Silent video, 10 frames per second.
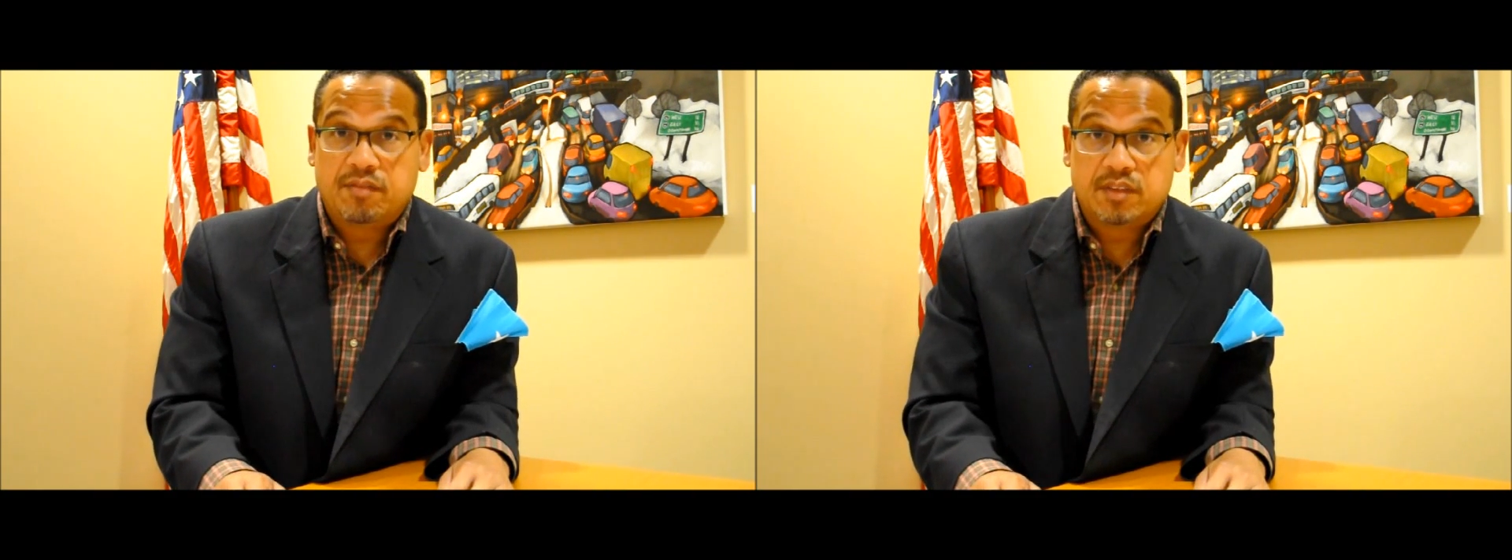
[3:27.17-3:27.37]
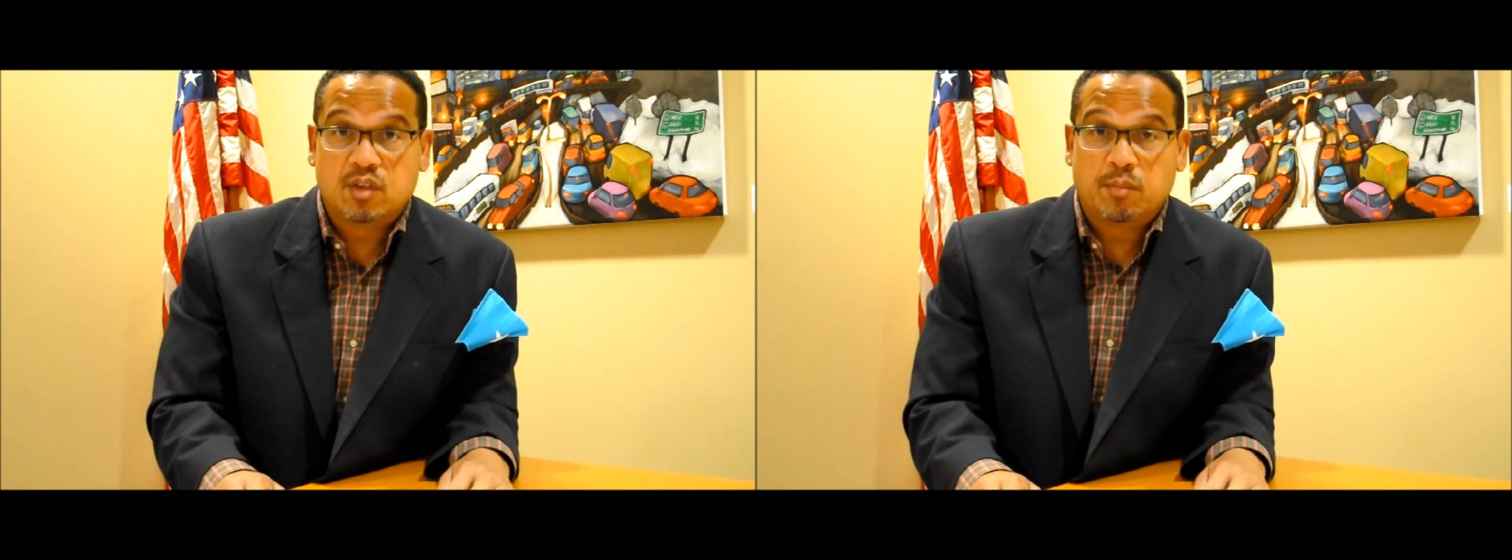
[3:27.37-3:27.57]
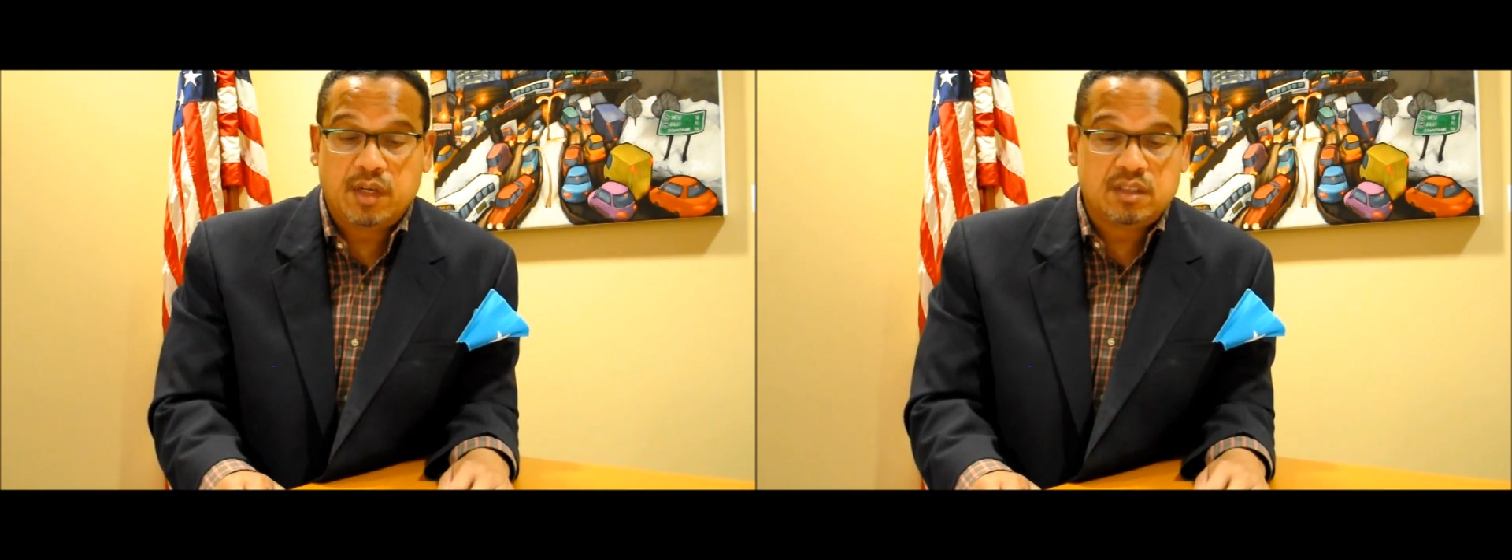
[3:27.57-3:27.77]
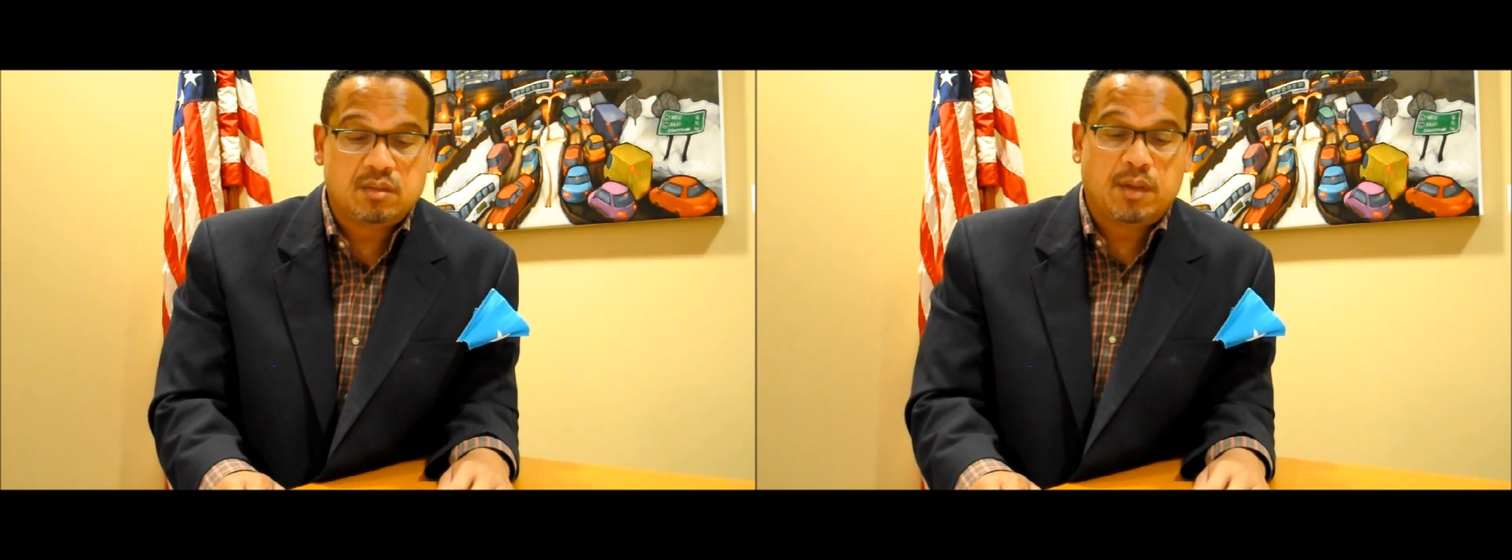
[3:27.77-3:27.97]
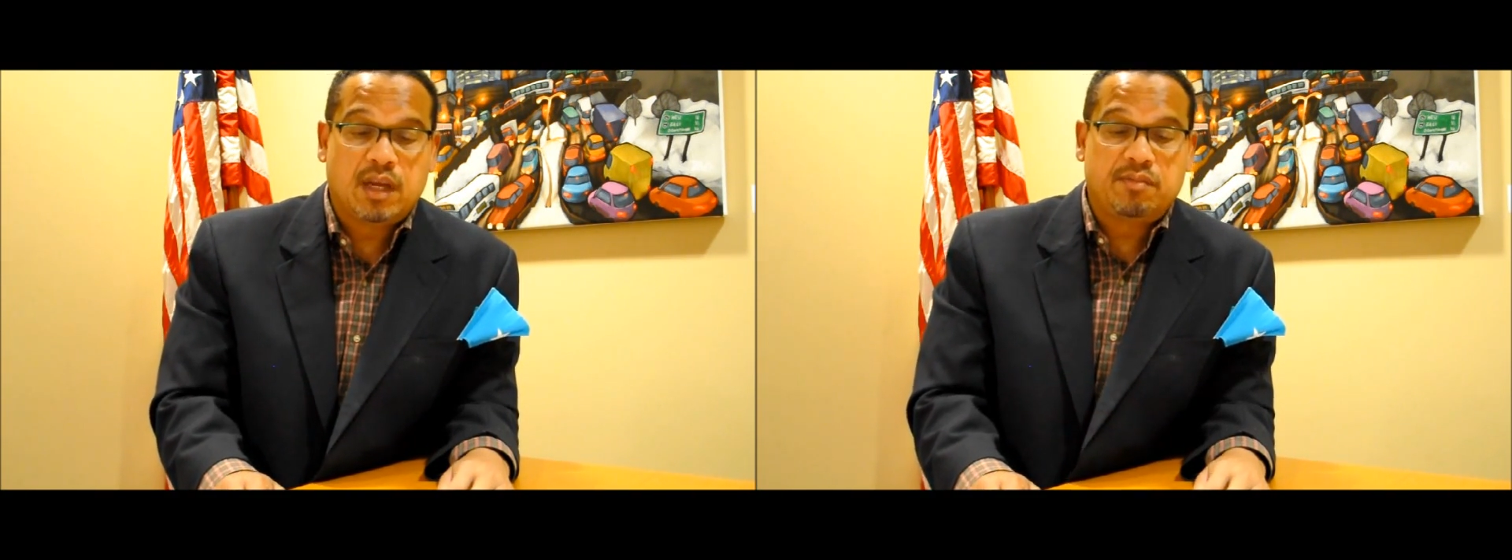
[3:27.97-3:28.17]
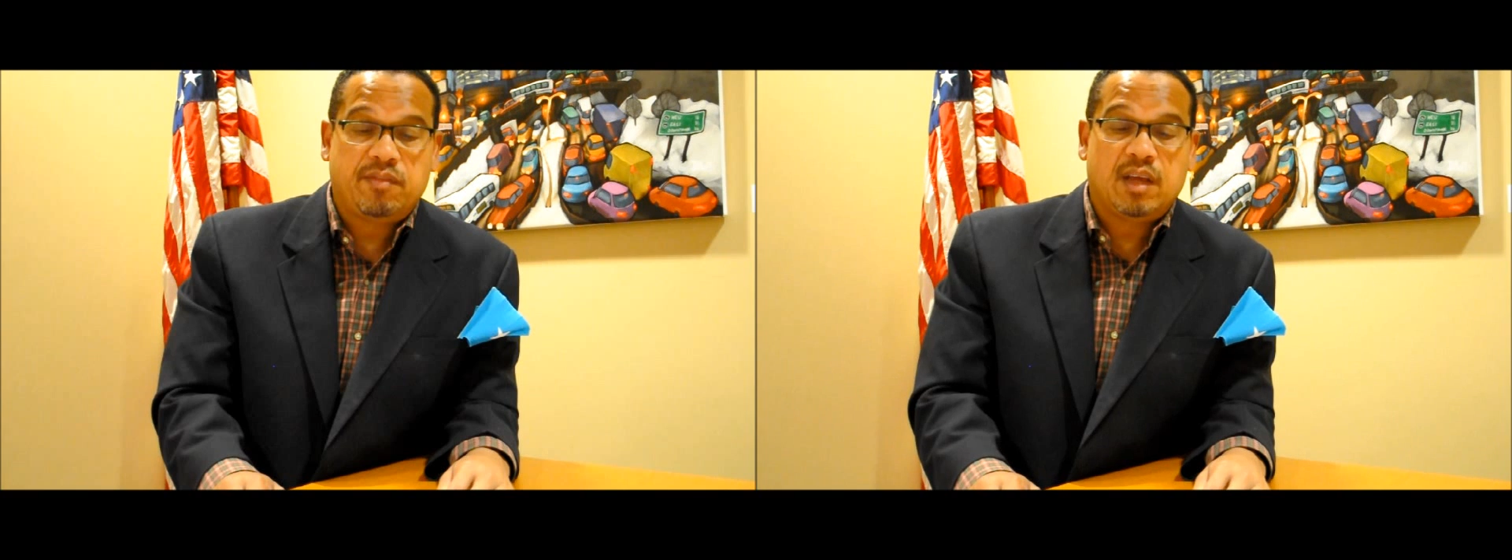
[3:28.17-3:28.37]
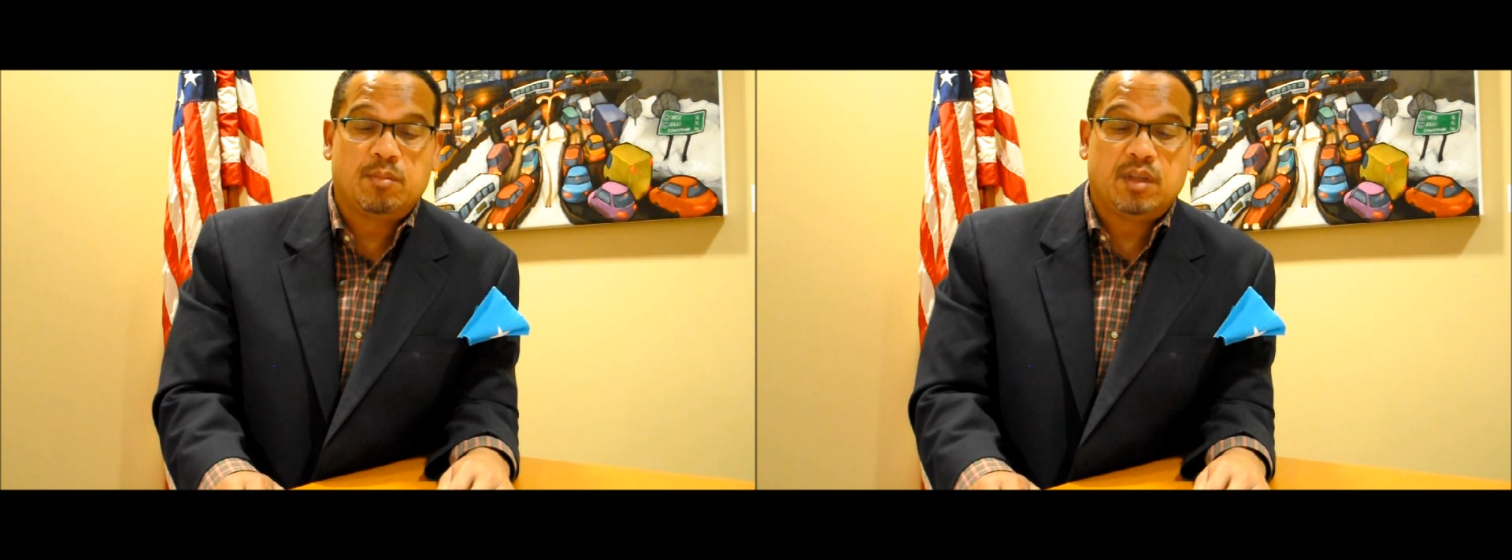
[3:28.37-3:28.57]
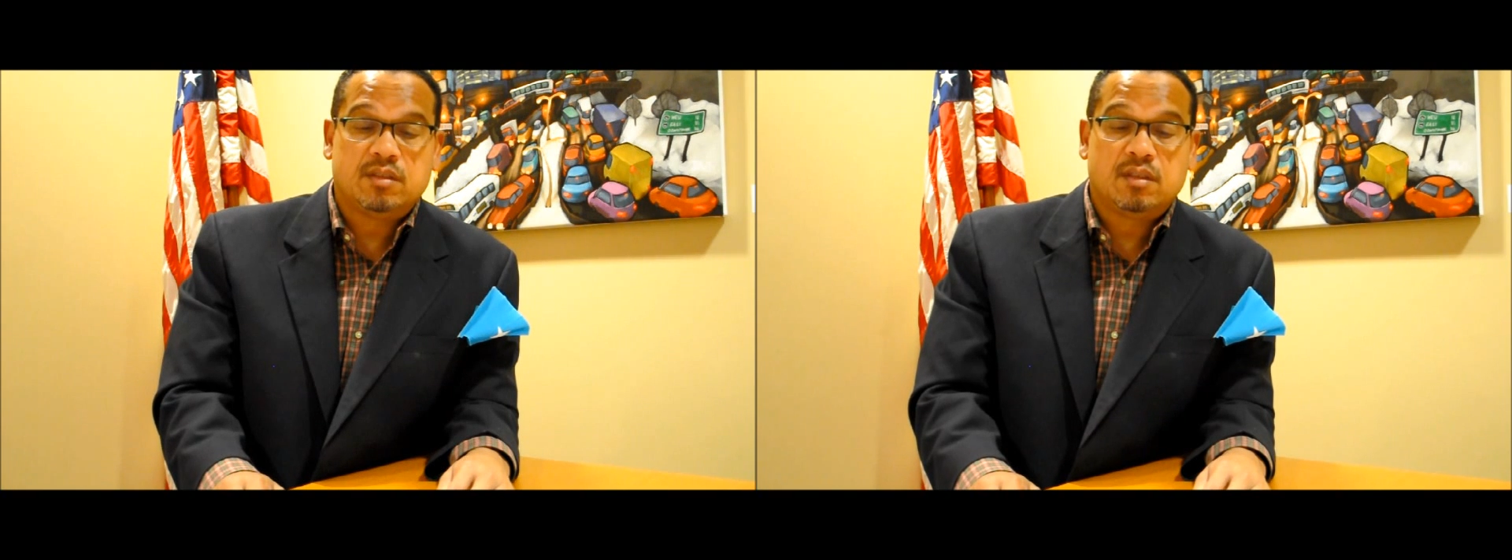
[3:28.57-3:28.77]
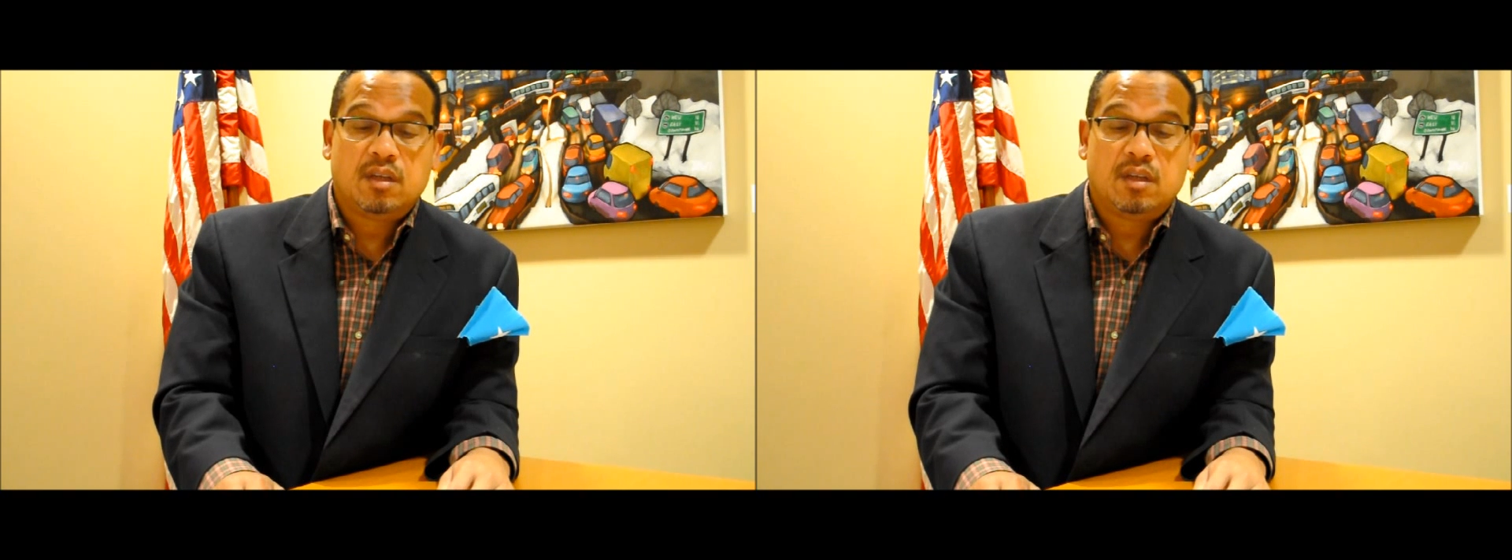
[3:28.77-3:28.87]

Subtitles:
so many Somali families.